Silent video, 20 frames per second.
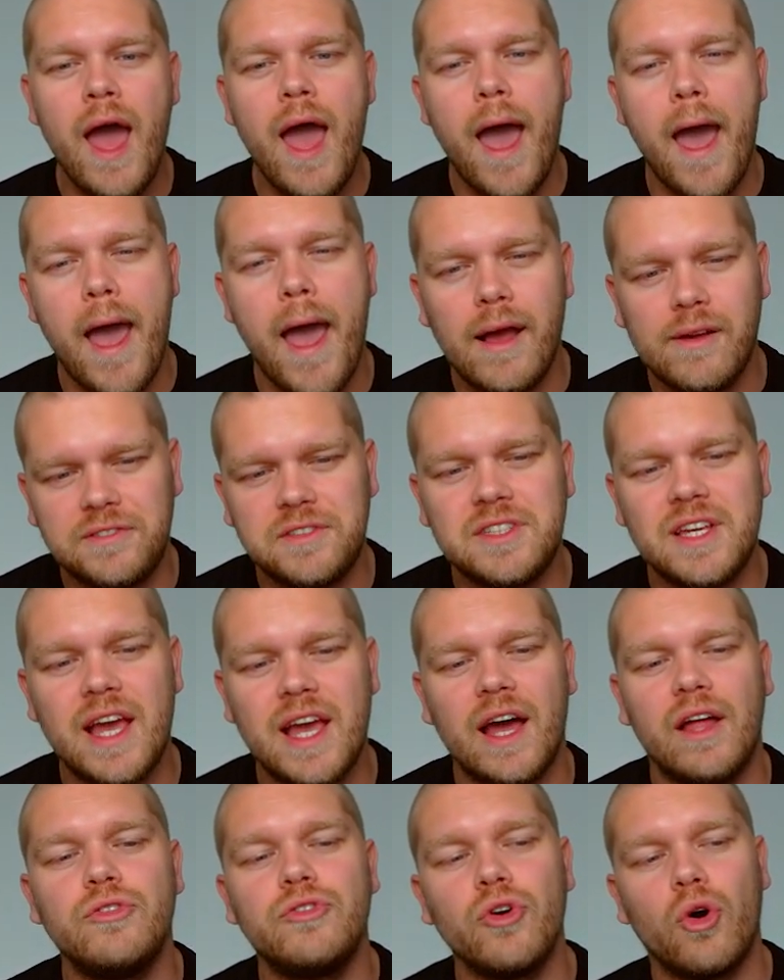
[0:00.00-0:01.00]
FC
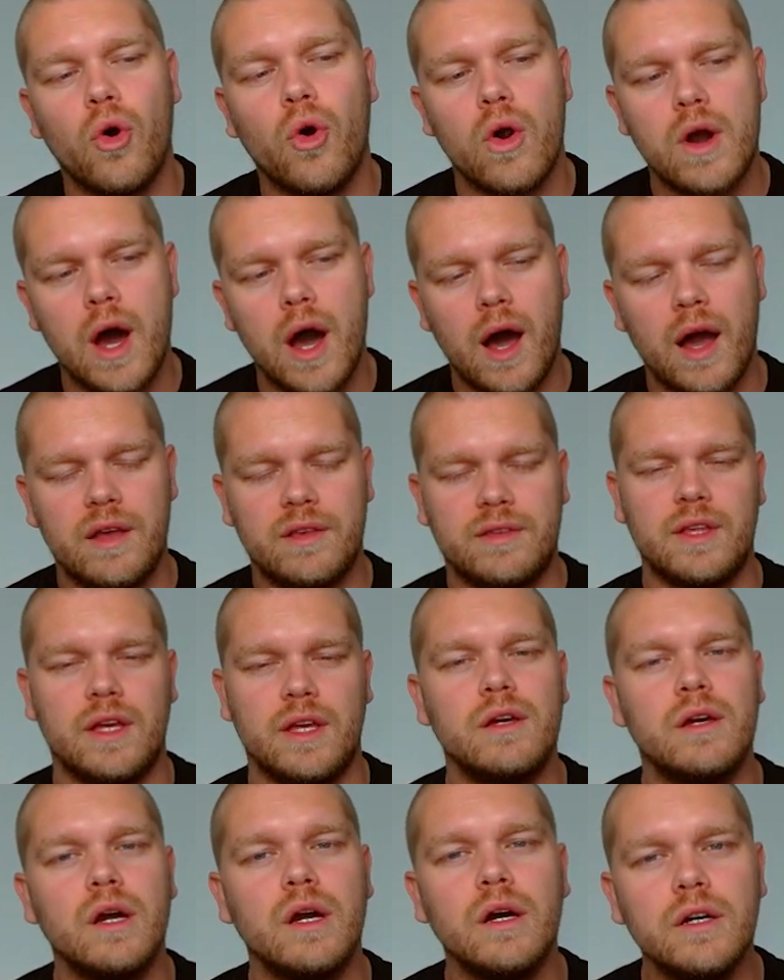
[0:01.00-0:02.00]
Andorra, I
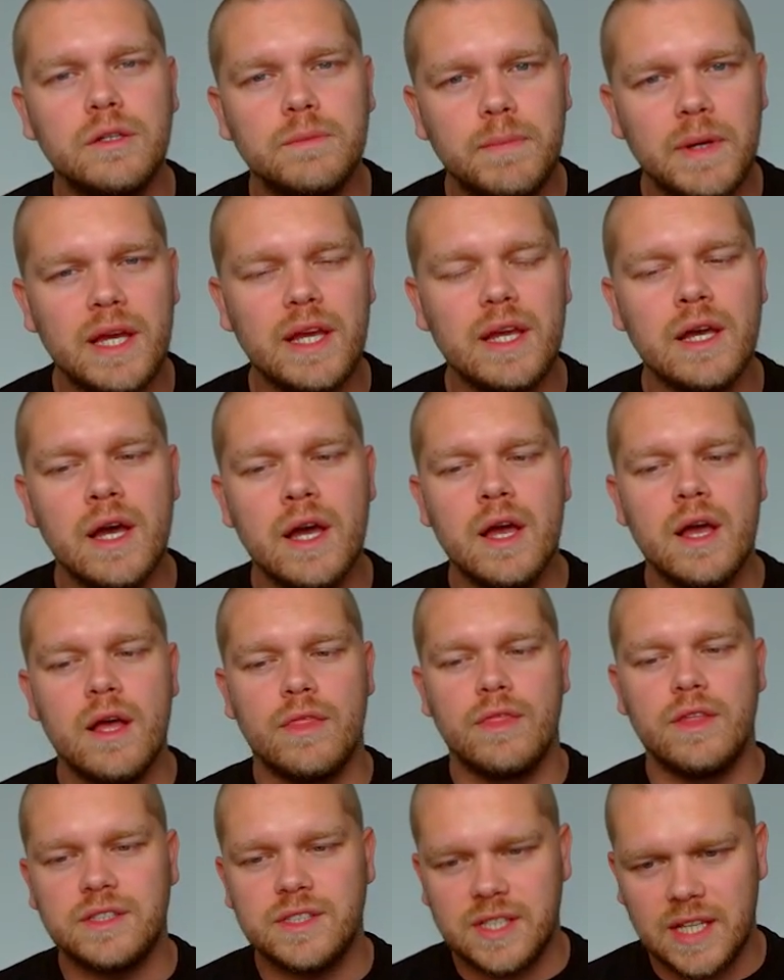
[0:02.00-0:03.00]
think, could be
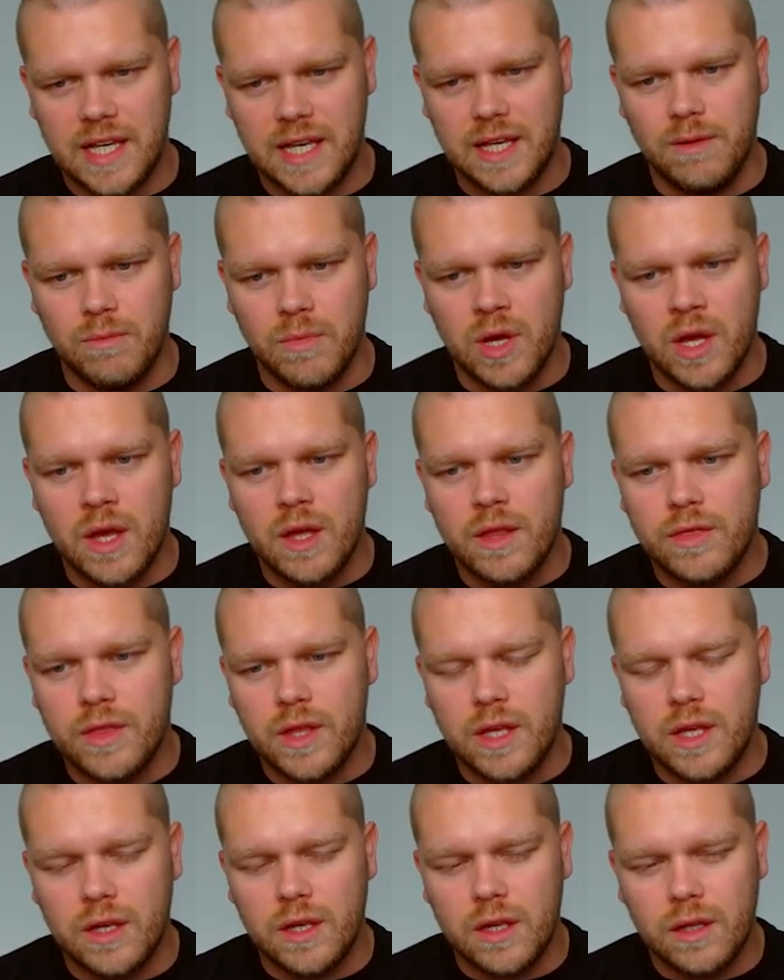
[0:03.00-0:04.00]
the team
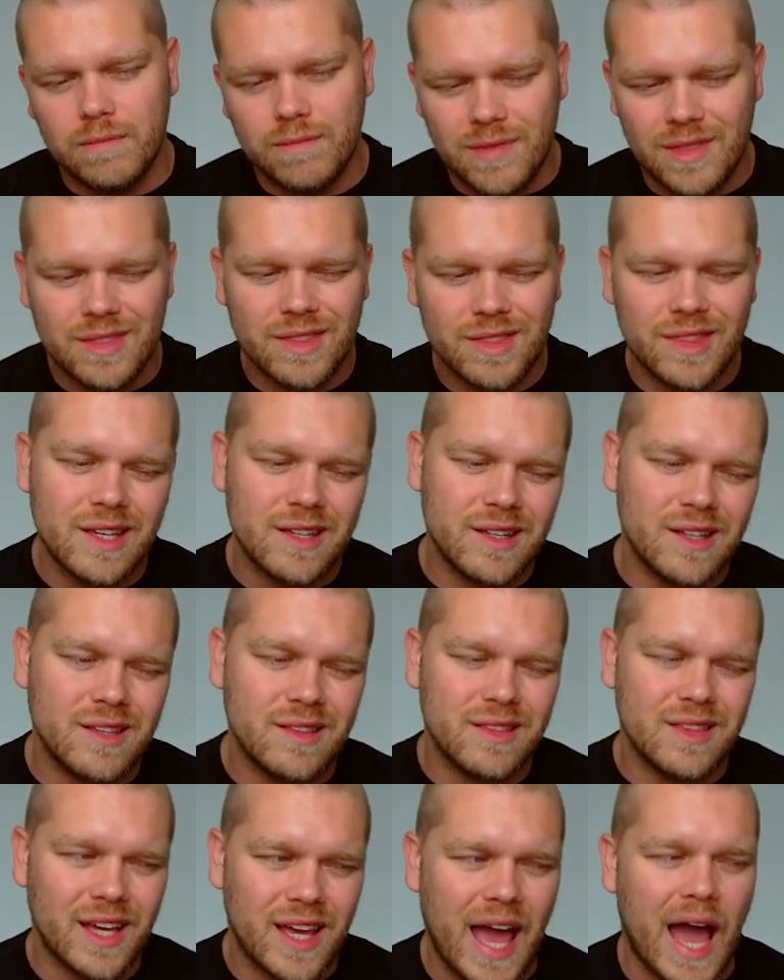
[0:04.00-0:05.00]

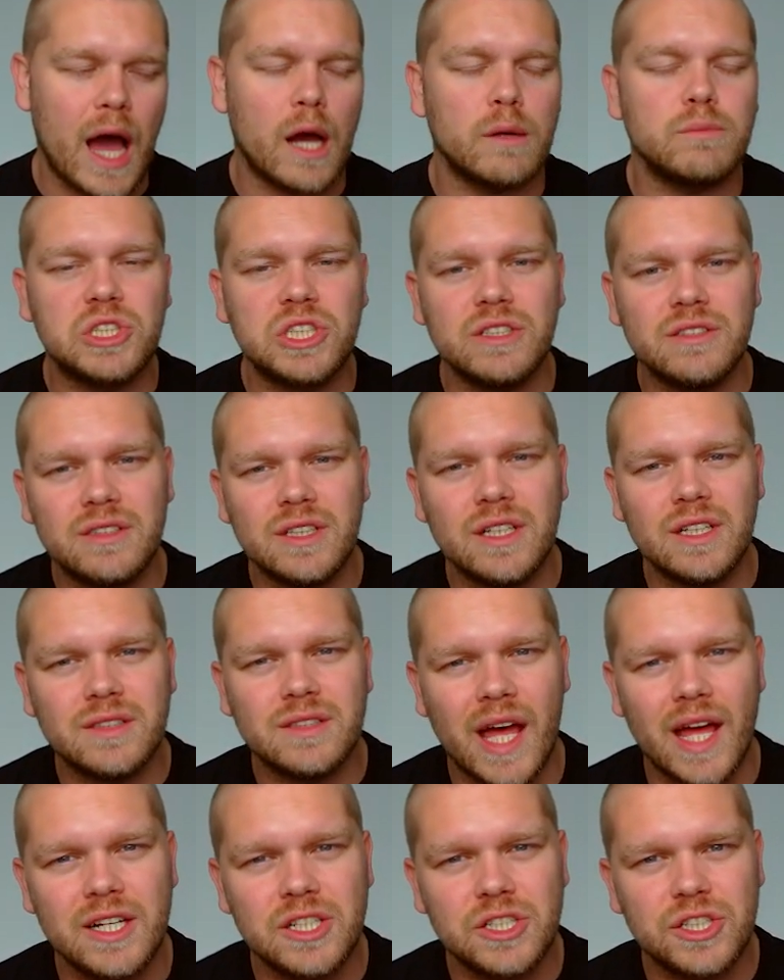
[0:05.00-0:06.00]
that captures the
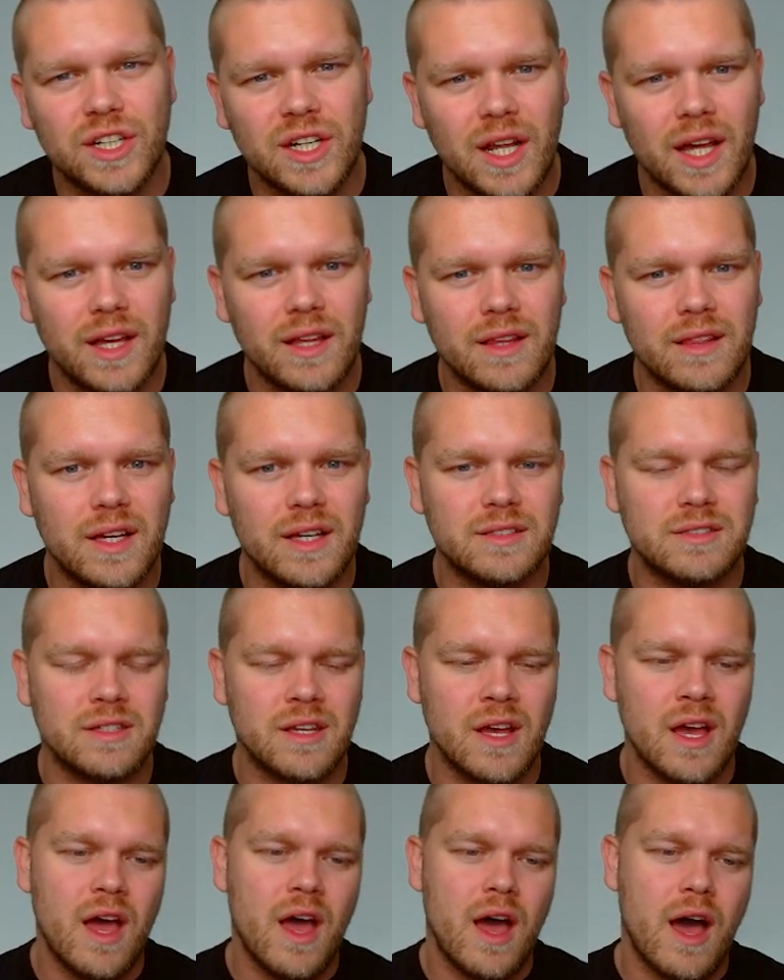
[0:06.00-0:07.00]
attention like this.
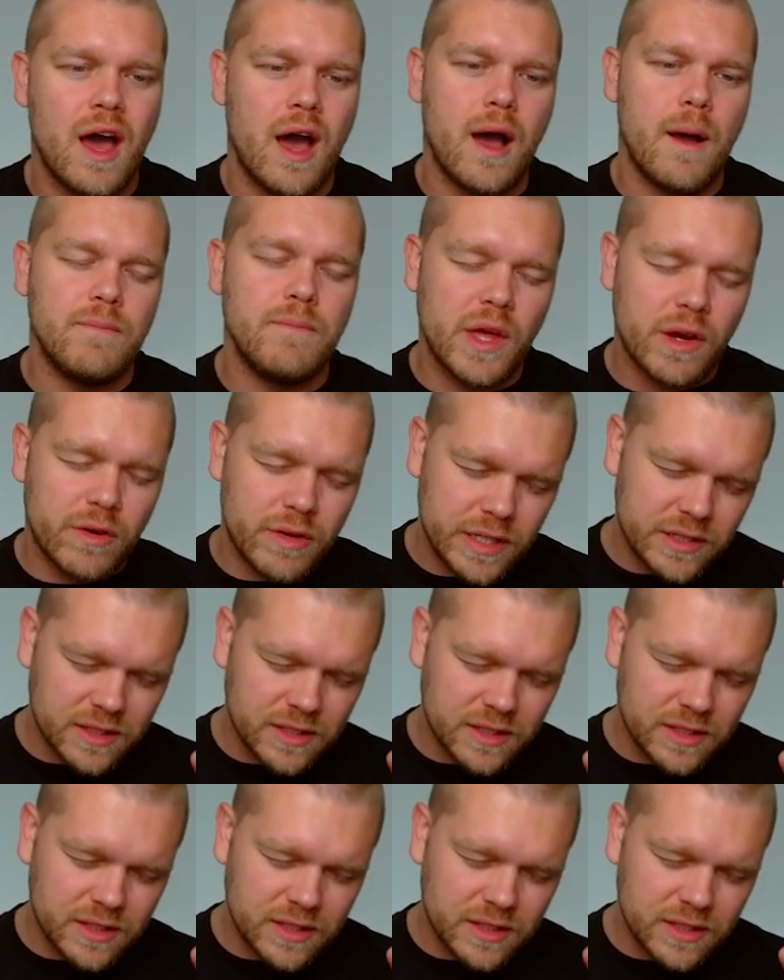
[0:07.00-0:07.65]
There is a